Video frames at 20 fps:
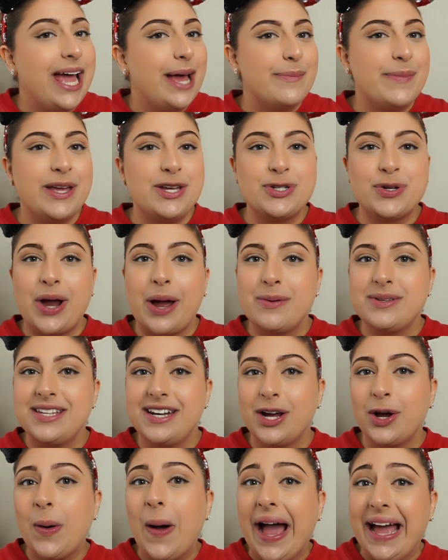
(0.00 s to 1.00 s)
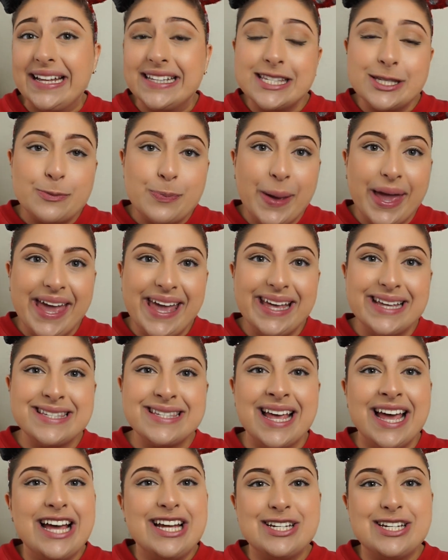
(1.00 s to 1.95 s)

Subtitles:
made sure I was in a quiet space,